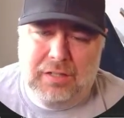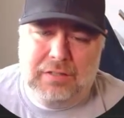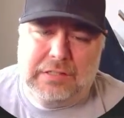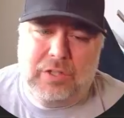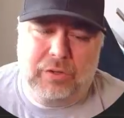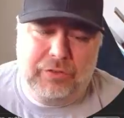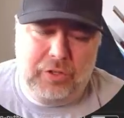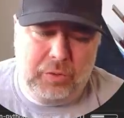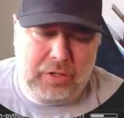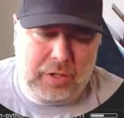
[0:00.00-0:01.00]
So if
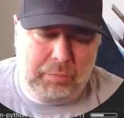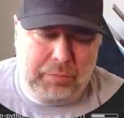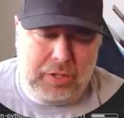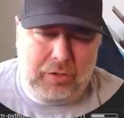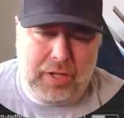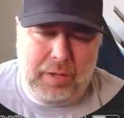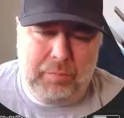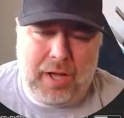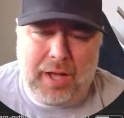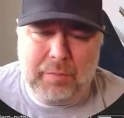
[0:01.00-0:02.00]
you were going to build a
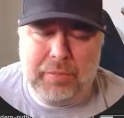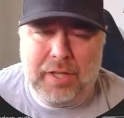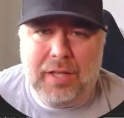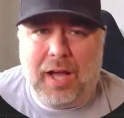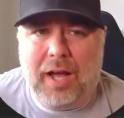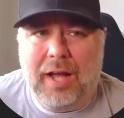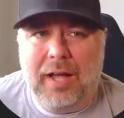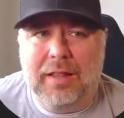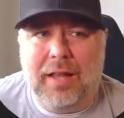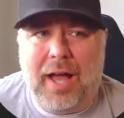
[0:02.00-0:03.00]

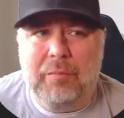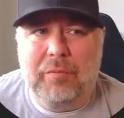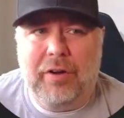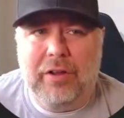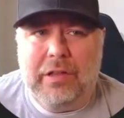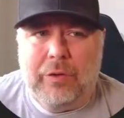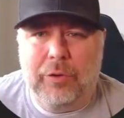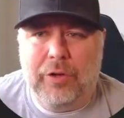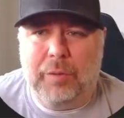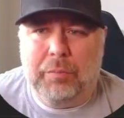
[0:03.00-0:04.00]
PyPI library that you were
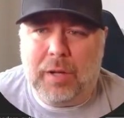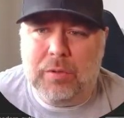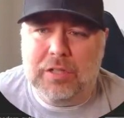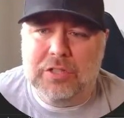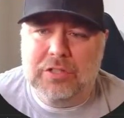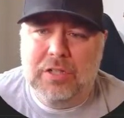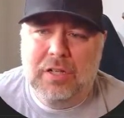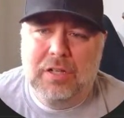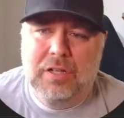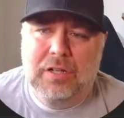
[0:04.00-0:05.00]
going to publish,
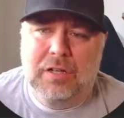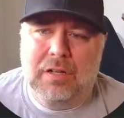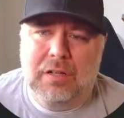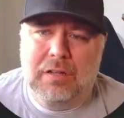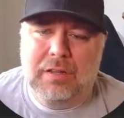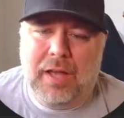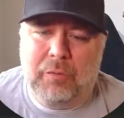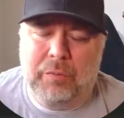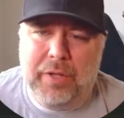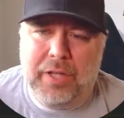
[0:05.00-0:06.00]
that
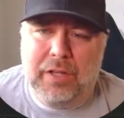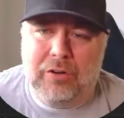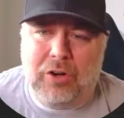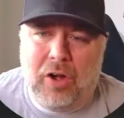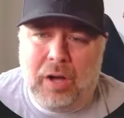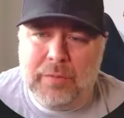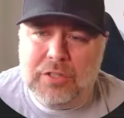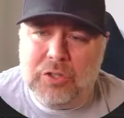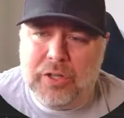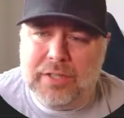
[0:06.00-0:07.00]
would be your common
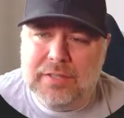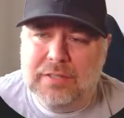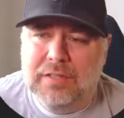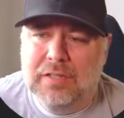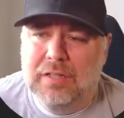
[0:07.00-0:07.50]
choice.